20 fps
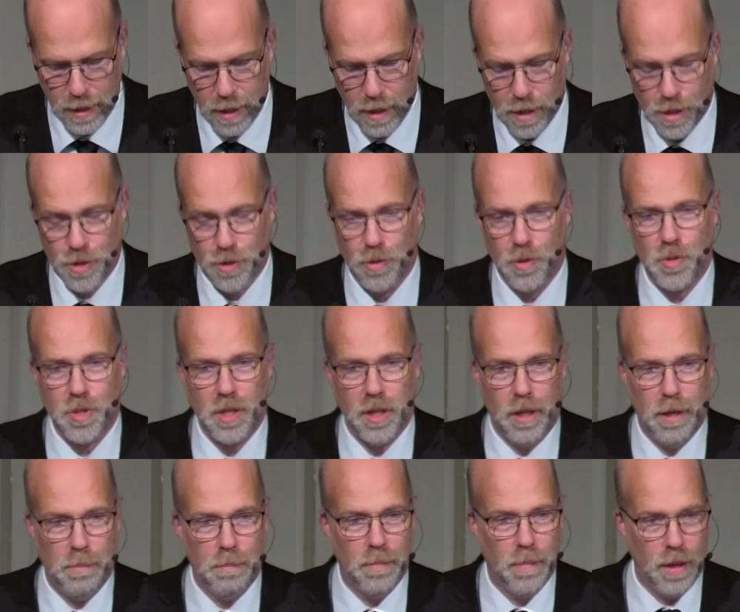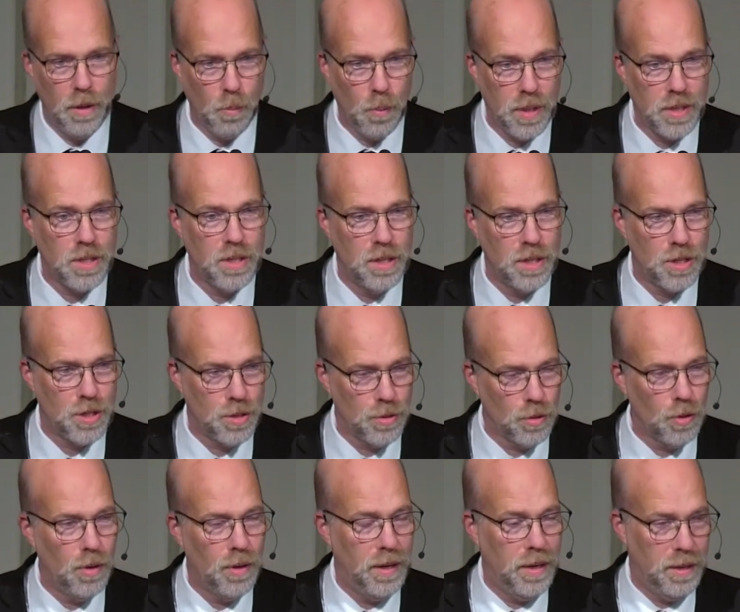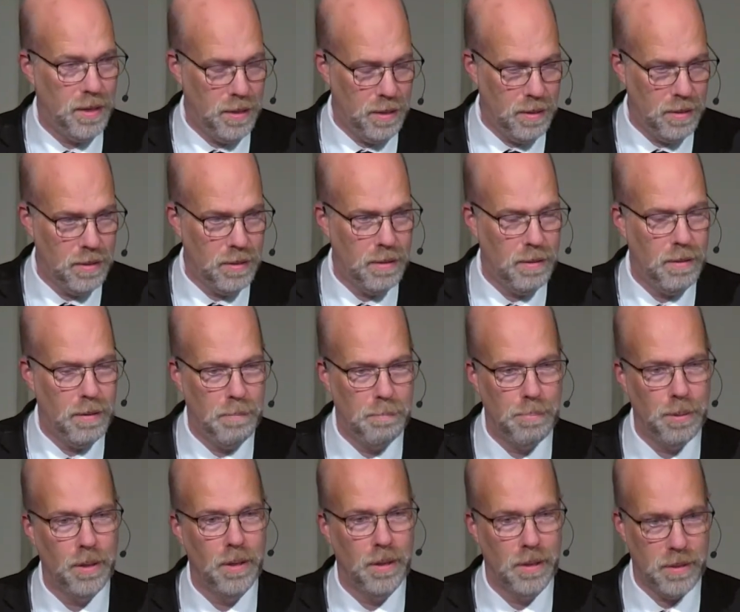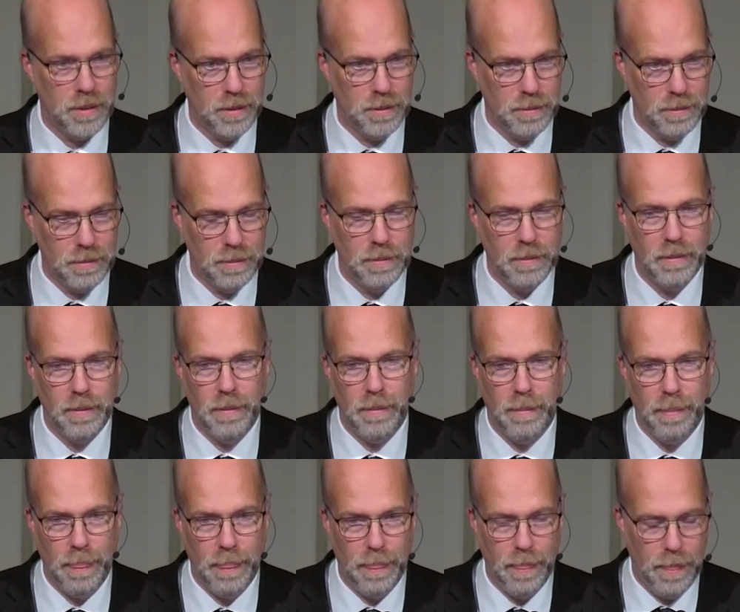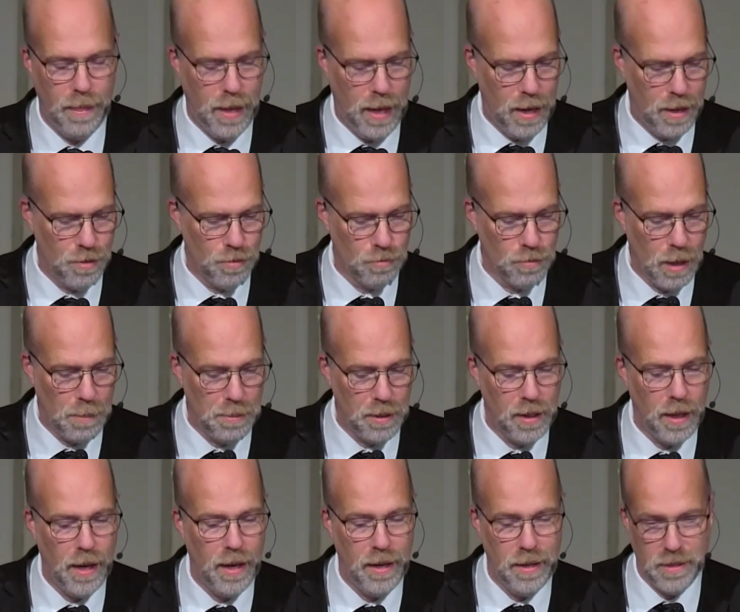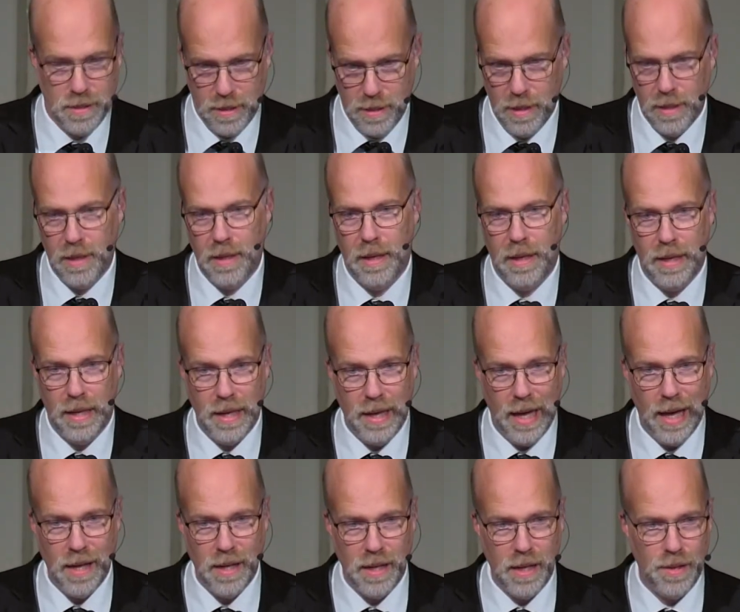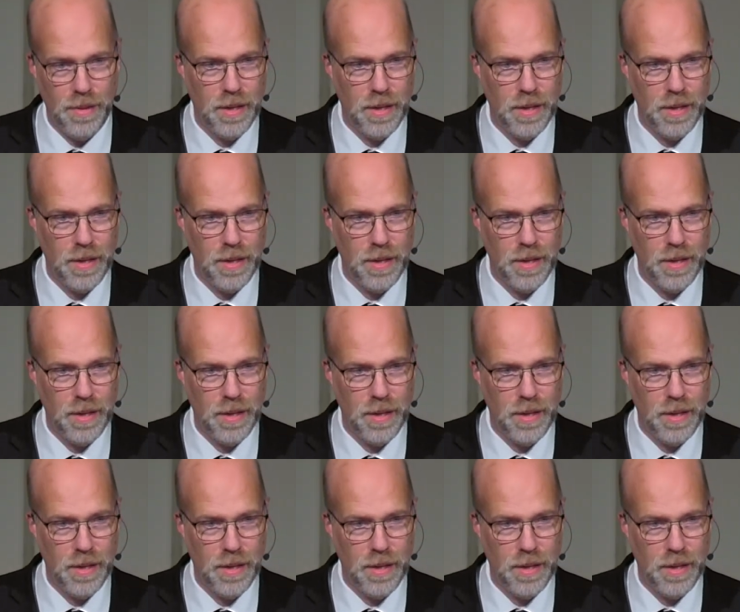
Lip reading: Jerusalem was destroyed, burnt, and rubbleized. It ended the